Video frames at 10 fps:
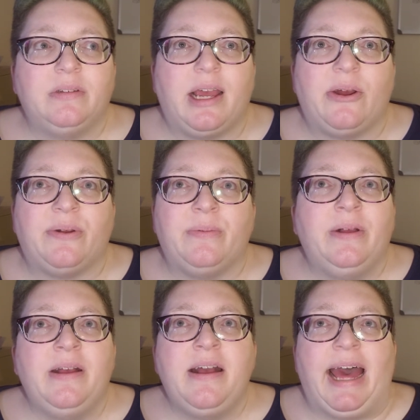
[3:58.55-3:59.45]
Now,
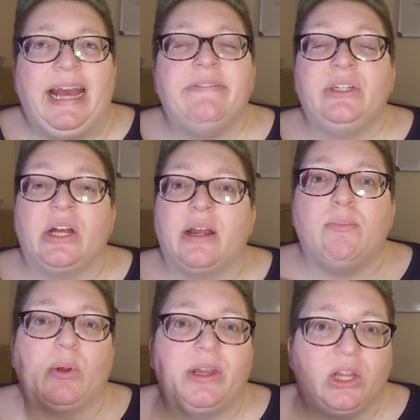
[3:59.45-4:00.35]
I haven't gone
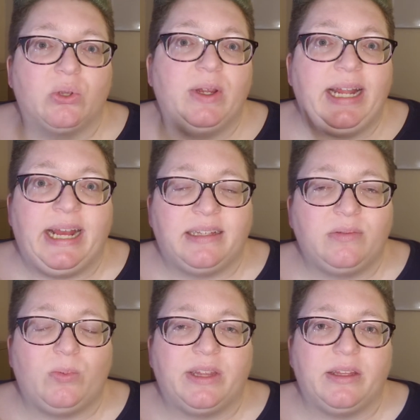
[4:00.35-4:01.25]
more than 3
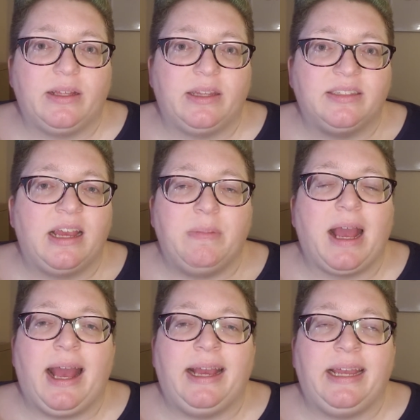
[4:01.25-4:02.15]
dates with the same
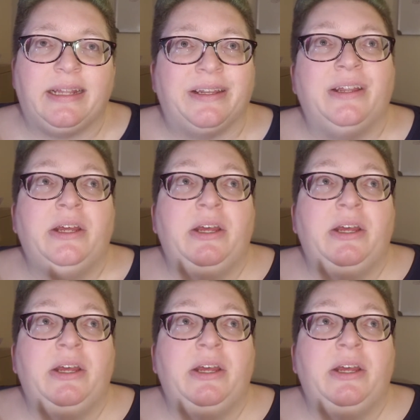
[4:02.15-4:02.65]
guy in